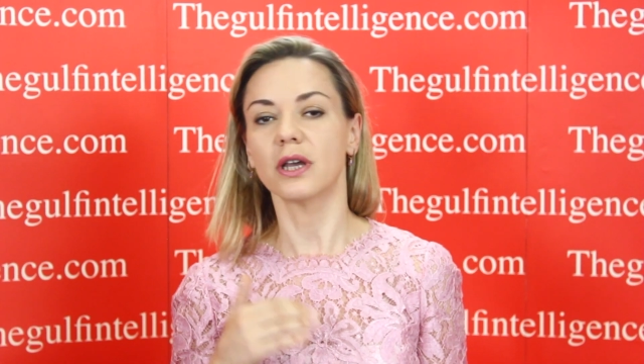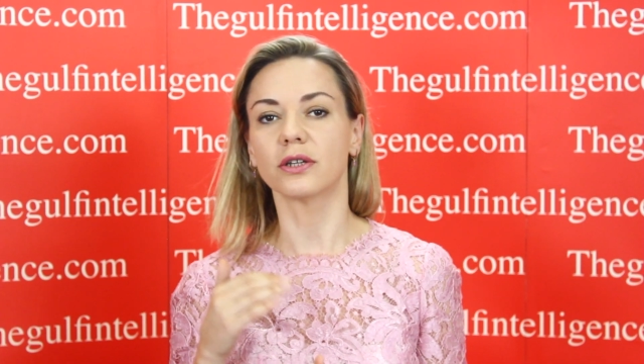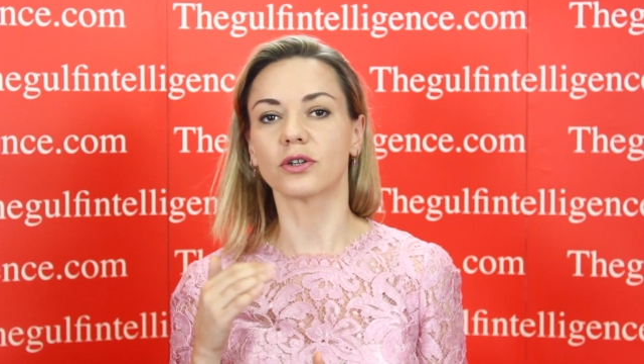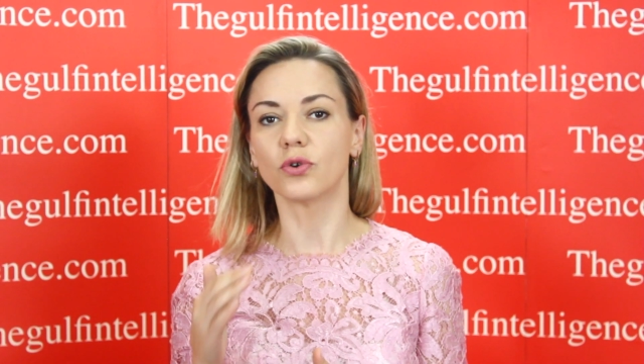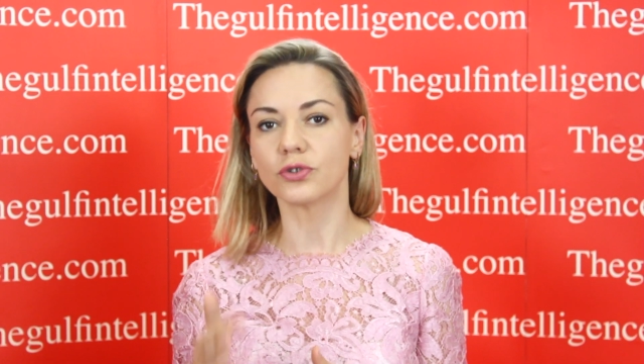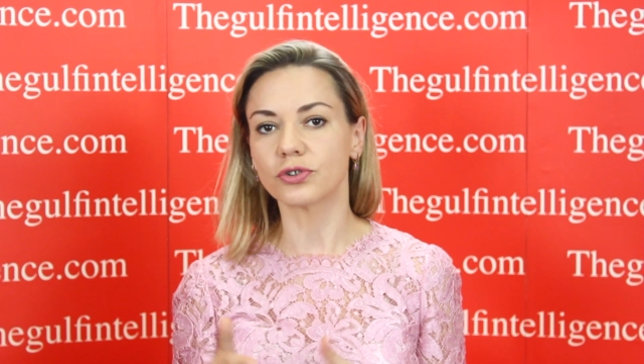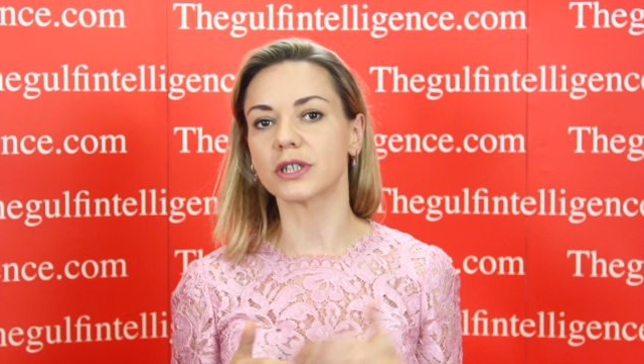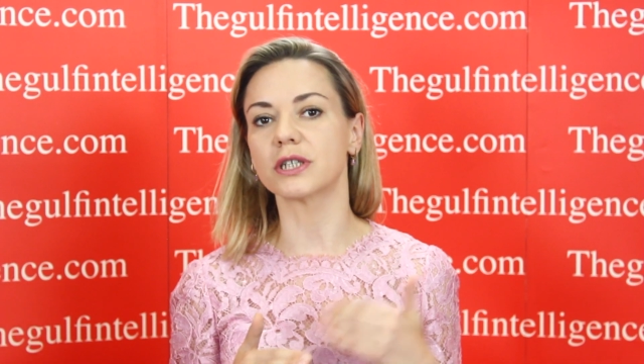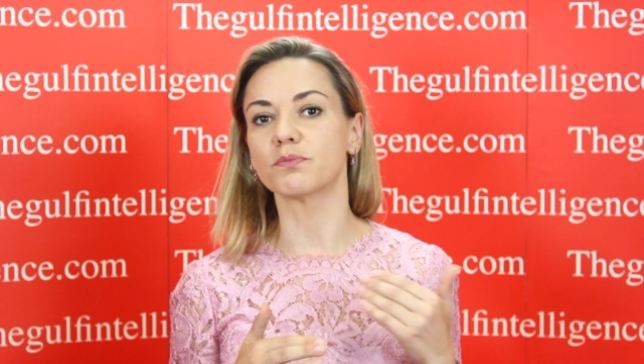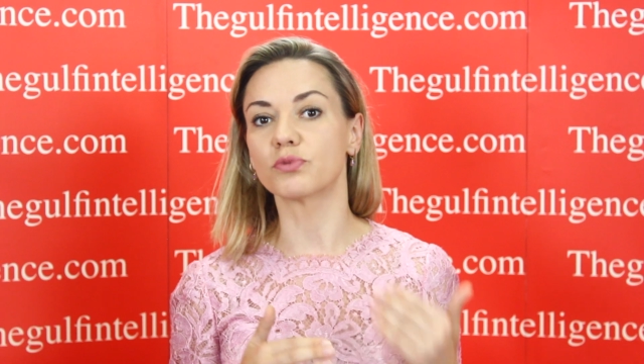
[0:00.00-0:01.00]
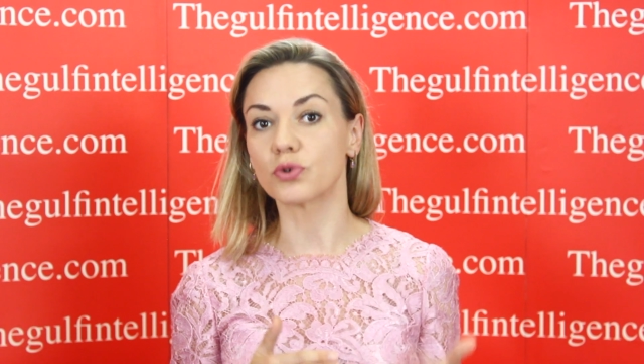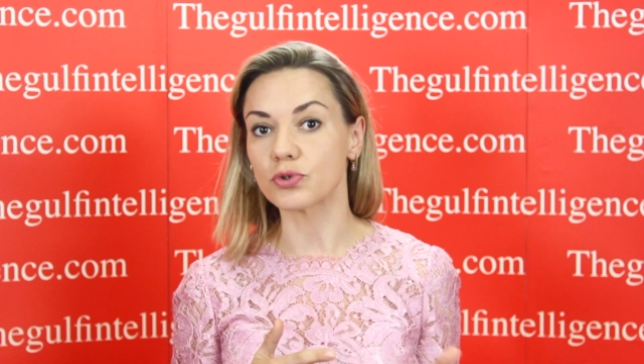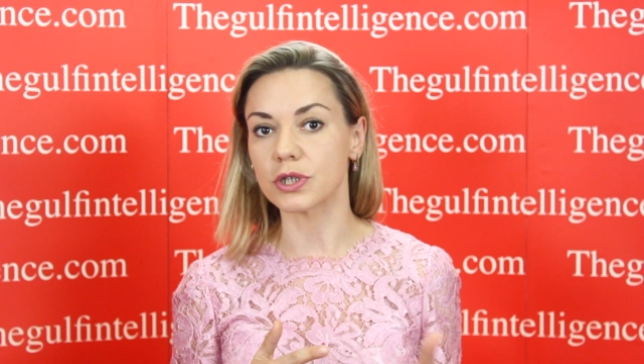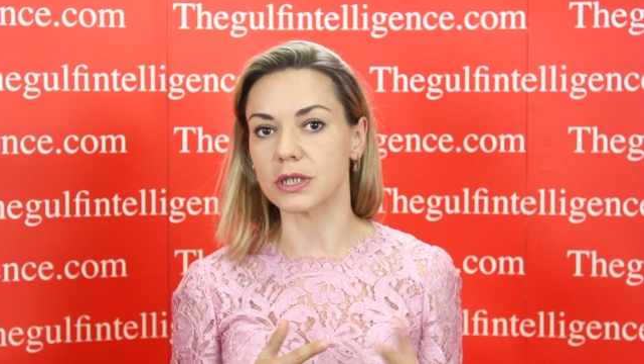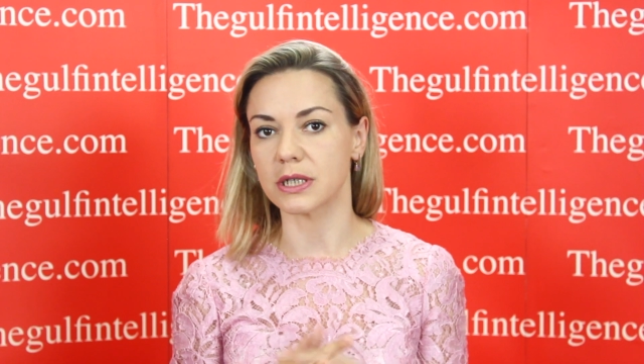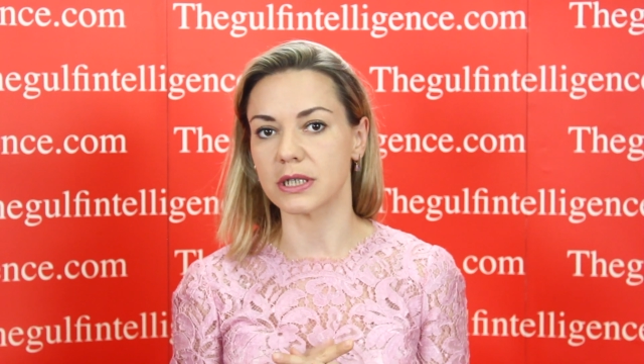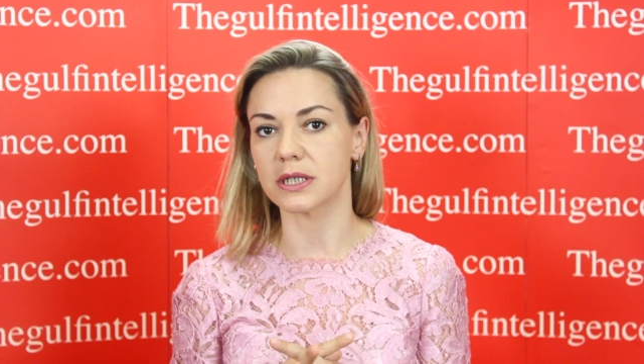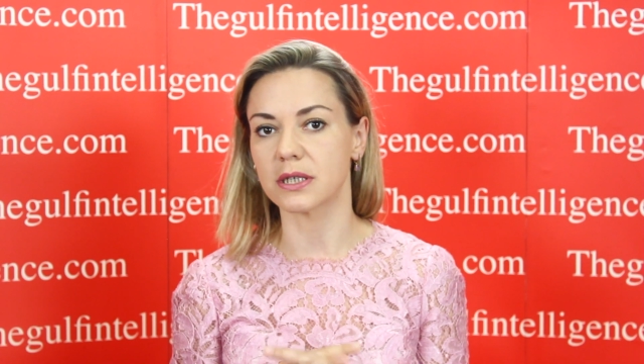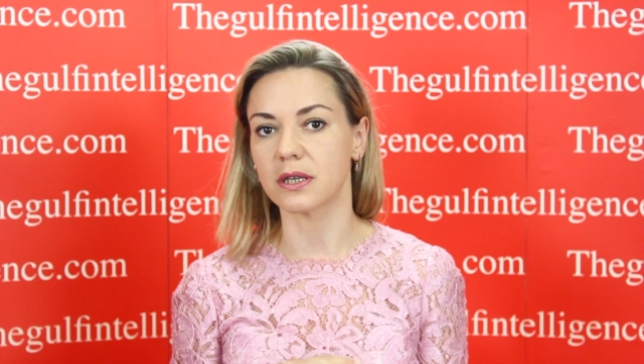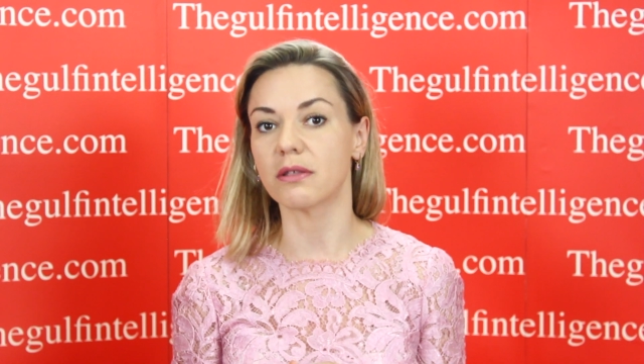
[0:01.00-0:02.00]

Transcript: and contracting processes